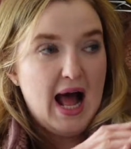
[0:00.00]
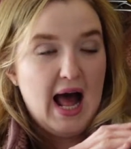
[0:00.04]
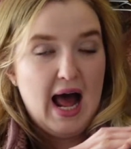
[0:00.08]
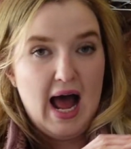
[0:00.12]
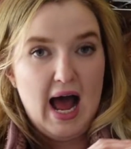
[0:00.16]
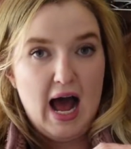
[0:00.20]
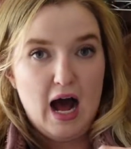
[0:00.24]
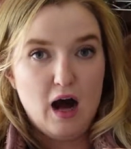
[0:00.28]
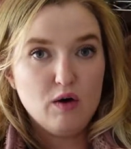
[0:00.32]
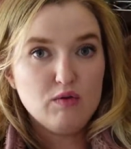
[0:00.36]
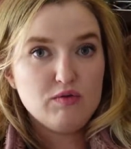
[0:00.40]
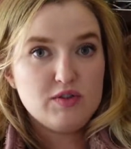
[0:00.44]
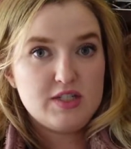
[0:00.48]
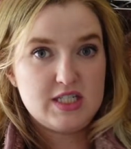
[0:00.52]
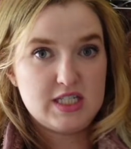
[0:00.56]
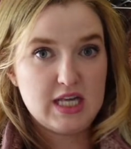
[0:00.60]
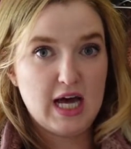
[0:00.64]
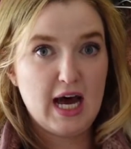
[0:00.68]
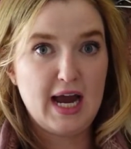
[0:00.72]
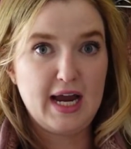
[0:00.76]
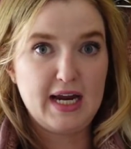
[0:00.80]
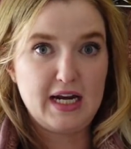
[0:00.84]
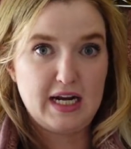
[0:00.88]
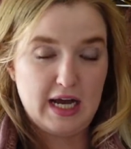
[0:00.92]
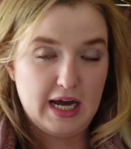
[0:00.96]

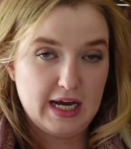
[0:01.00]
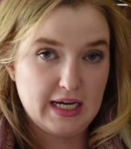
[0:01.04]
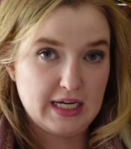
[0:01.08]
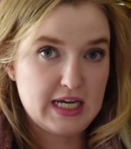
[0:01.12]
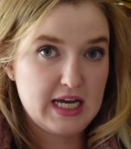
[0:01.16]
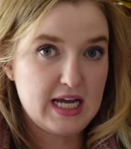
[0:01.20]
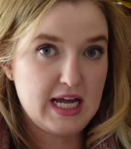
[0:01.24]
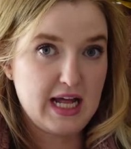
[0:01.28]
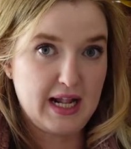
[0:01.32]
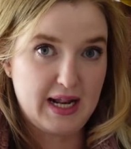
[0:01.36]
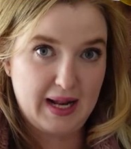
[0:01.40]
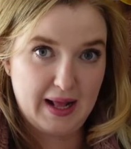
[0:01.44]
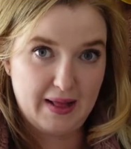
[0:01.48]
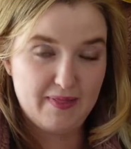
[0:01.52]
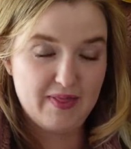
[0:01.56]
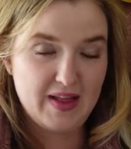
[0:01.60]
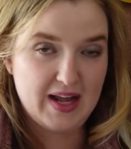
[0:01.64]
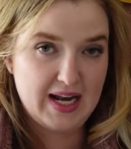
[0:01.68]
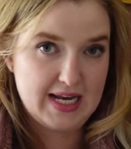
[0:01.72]
outside again in the